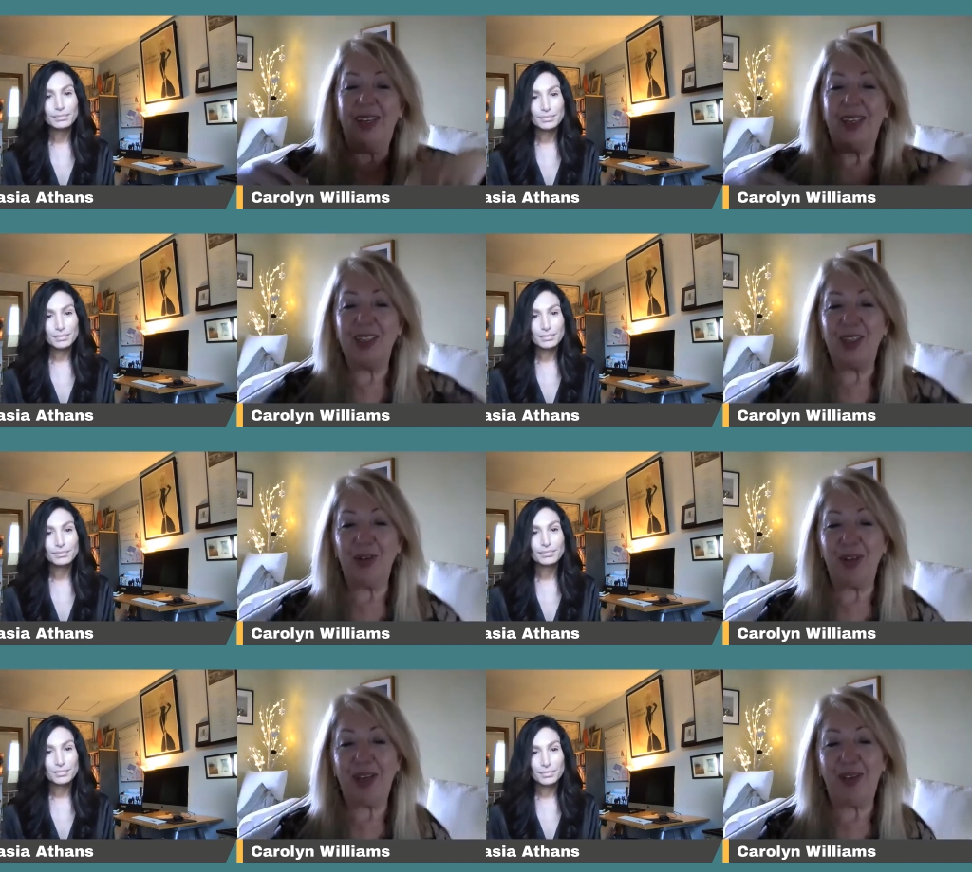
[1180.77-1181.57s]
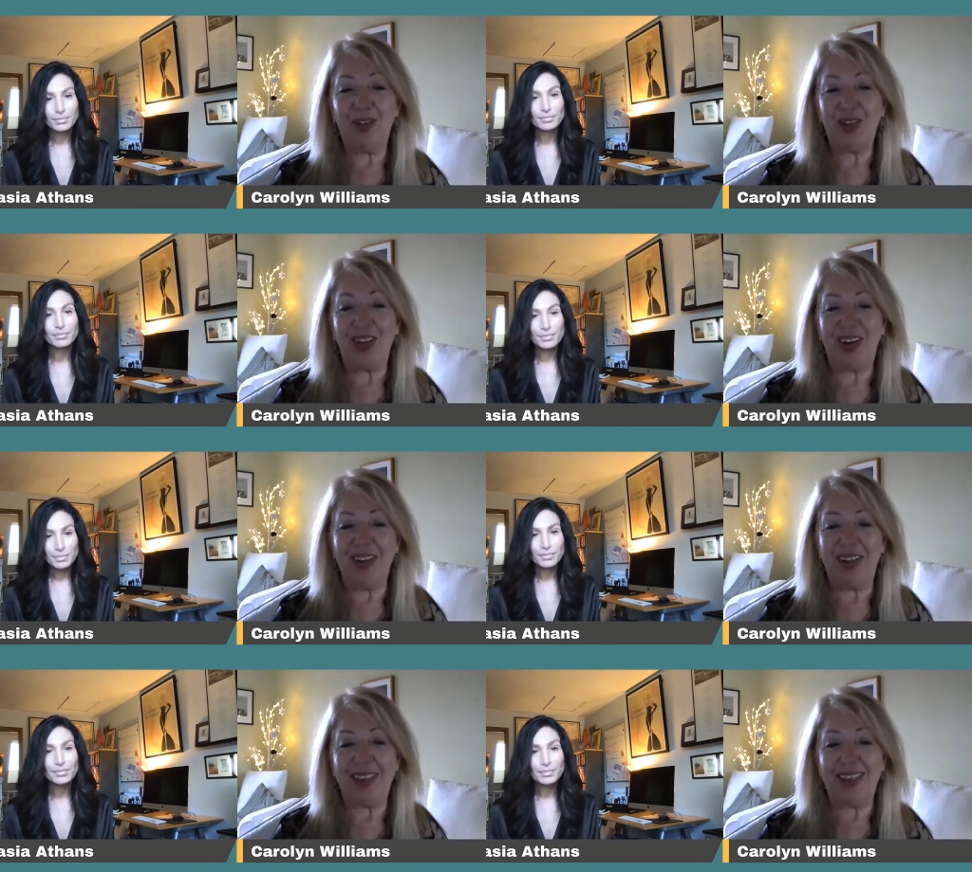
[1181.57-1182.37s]
Speaker 1: So thank you for sharing
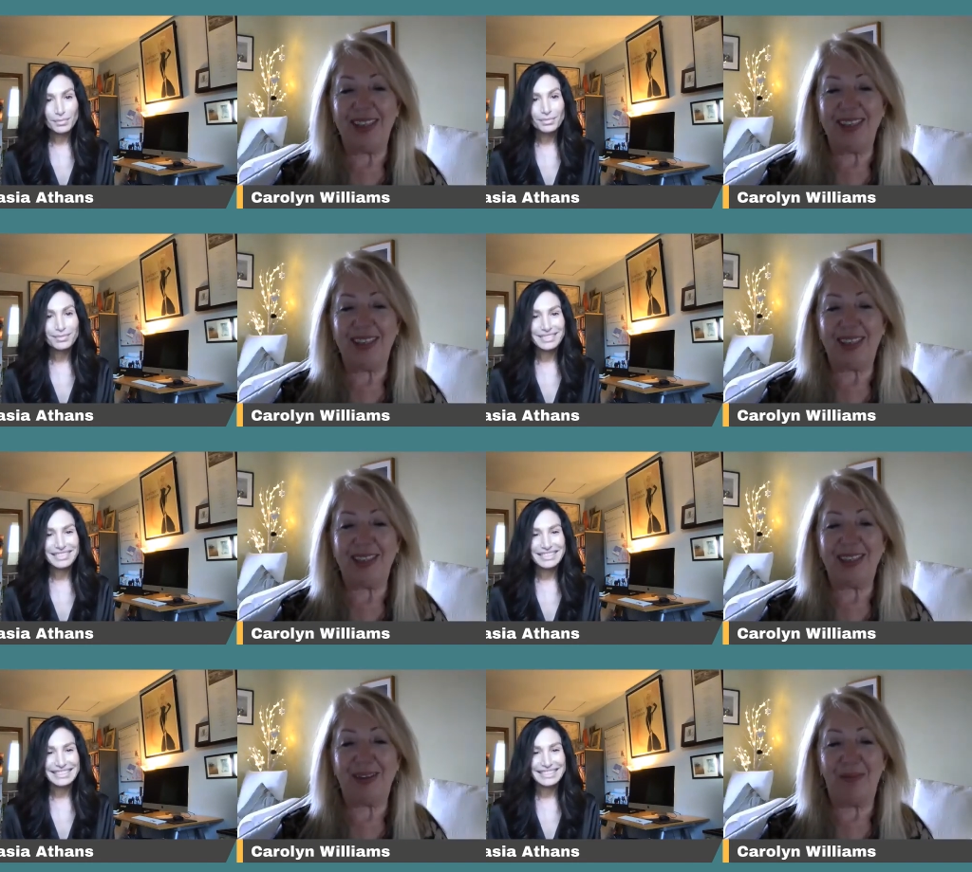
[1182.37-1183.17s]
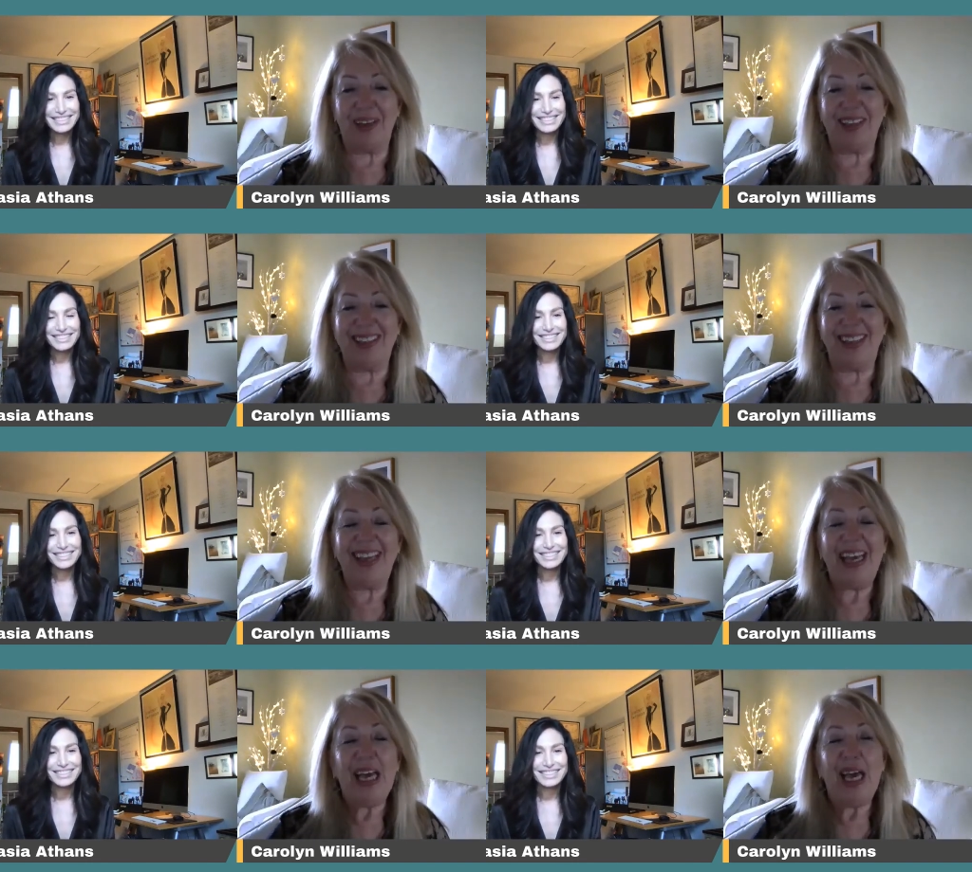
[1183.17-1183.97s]
that. That's that's amazing.
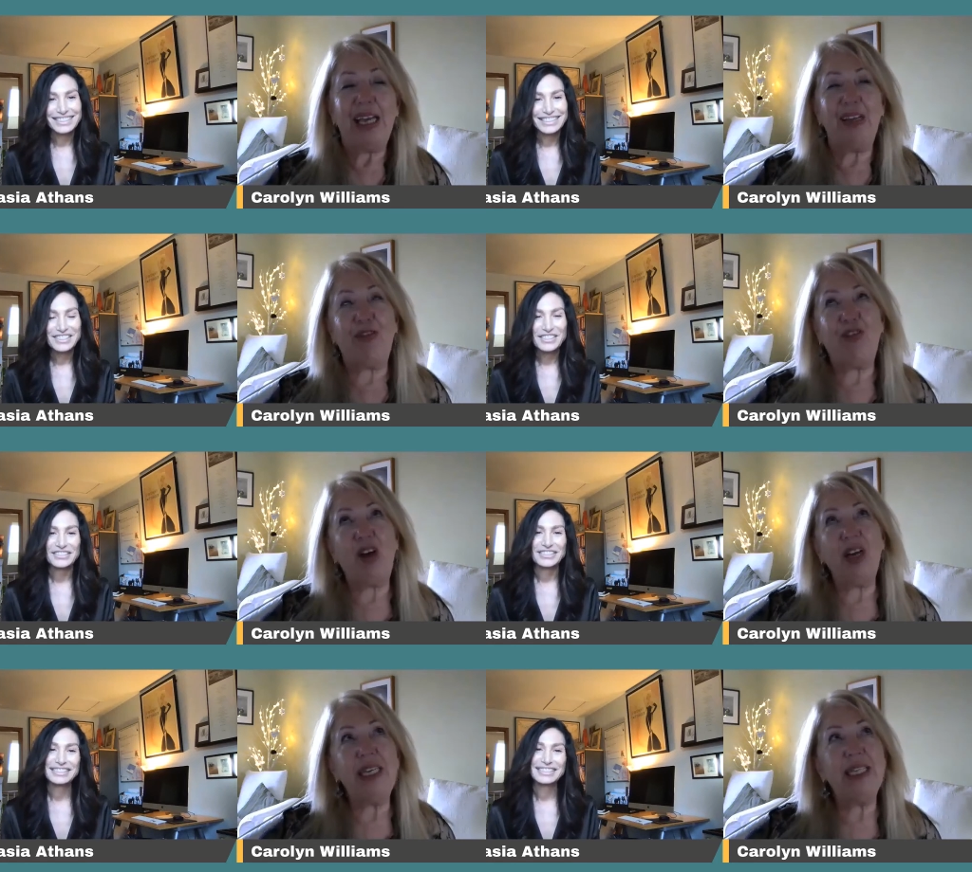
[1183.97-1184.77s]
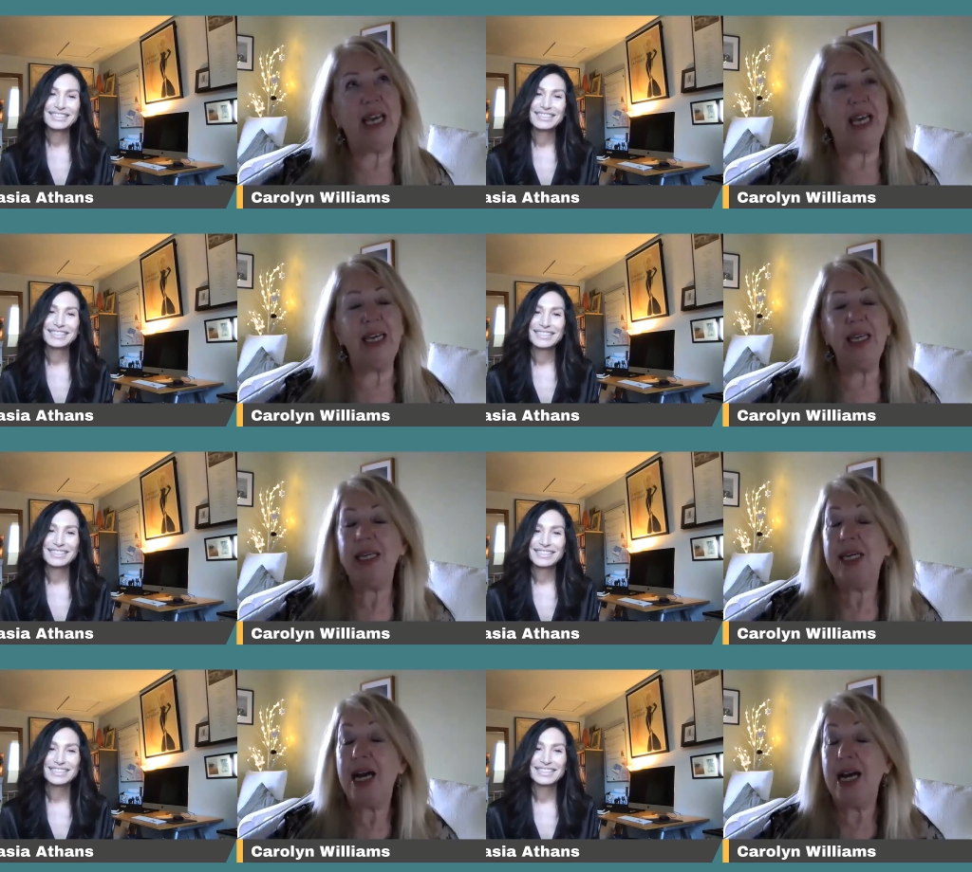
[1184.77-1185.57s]
It's Friday,
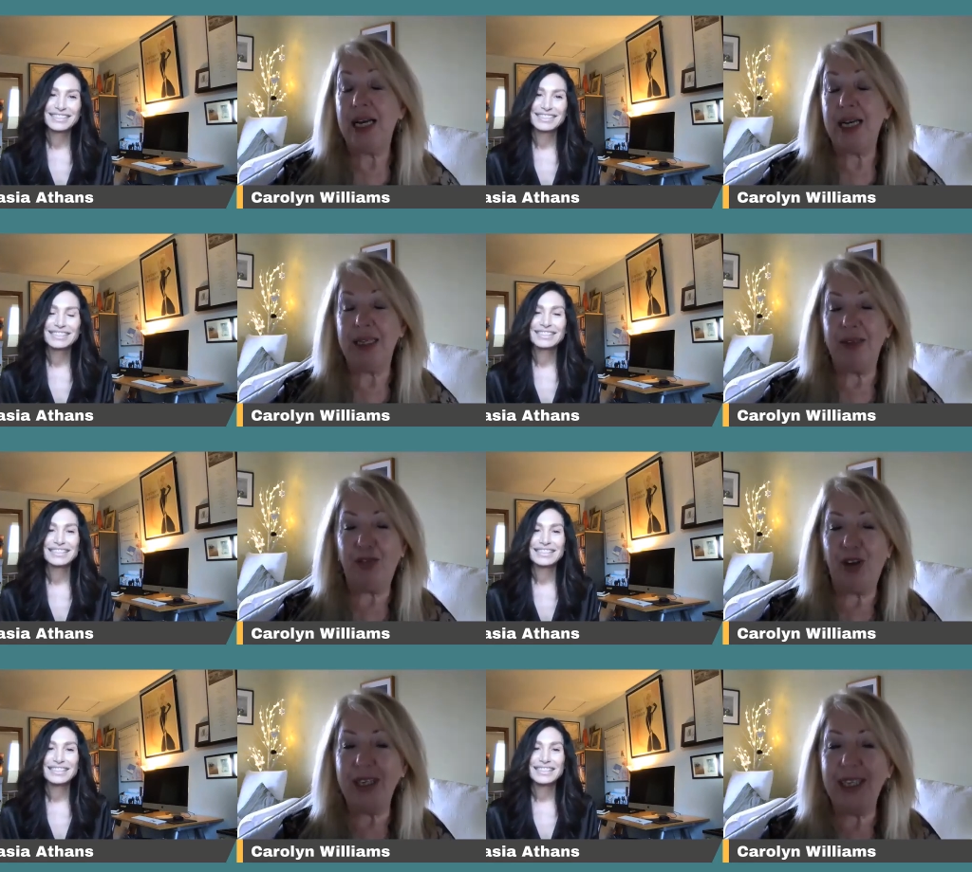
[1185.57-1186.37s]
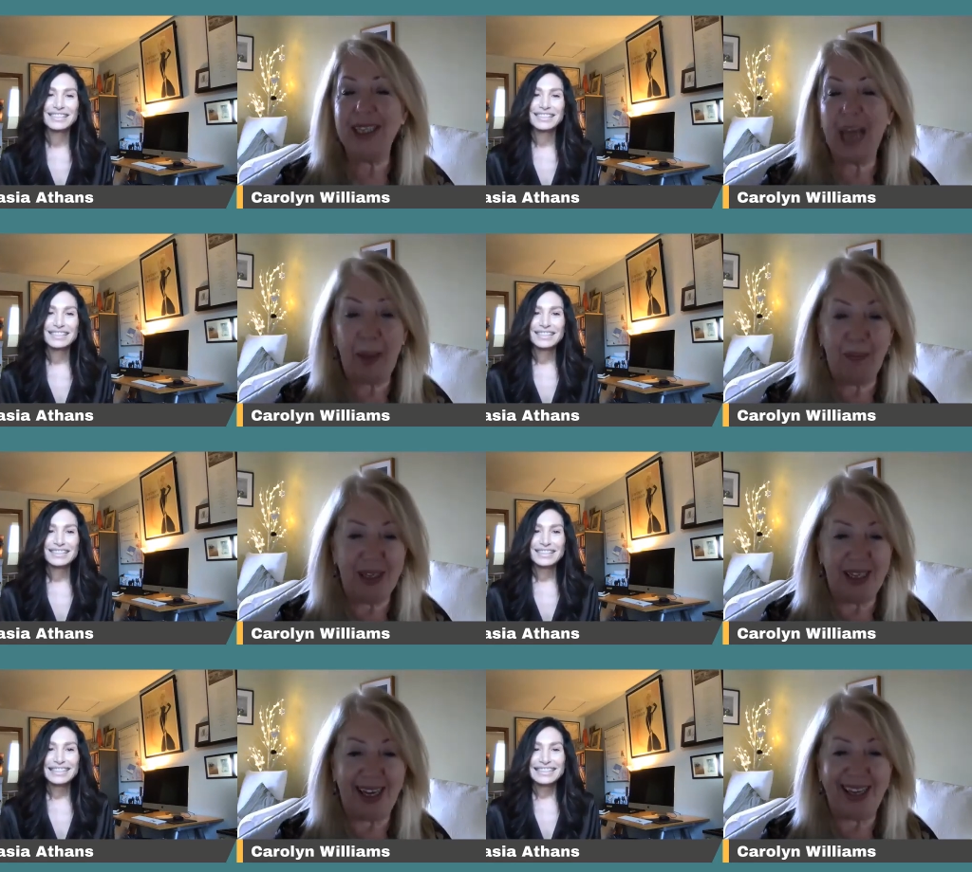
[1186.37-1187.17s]
and Friday's happy
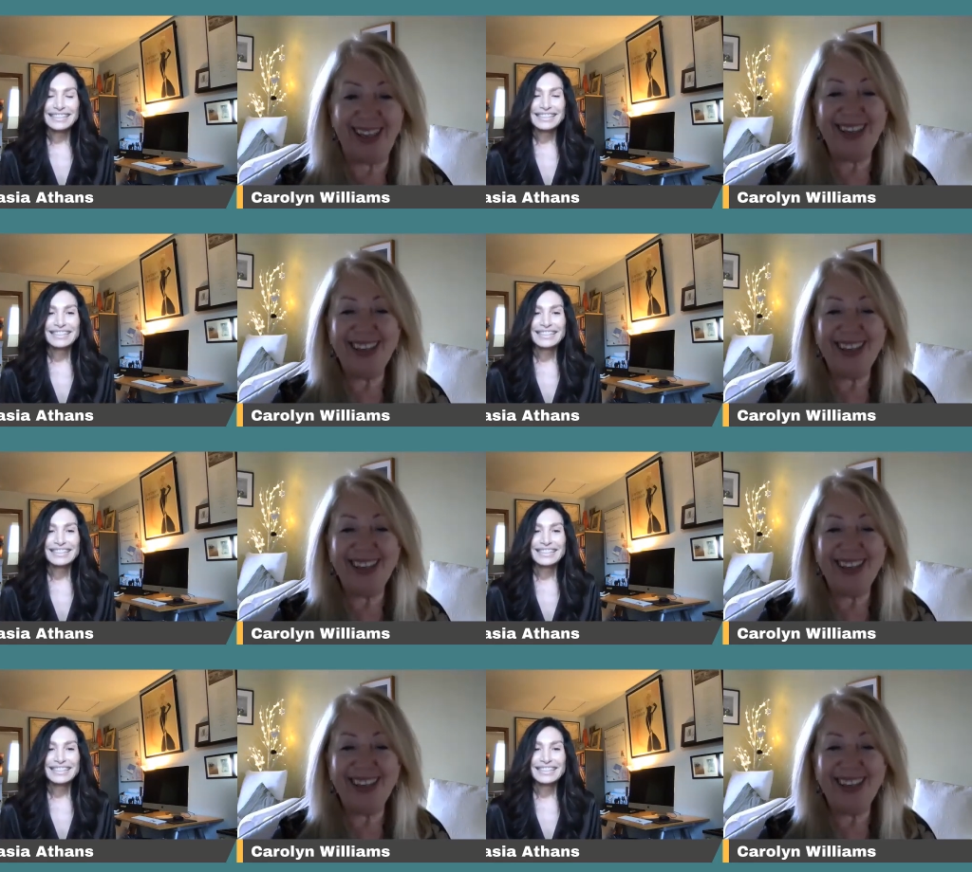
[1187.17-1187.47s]
day.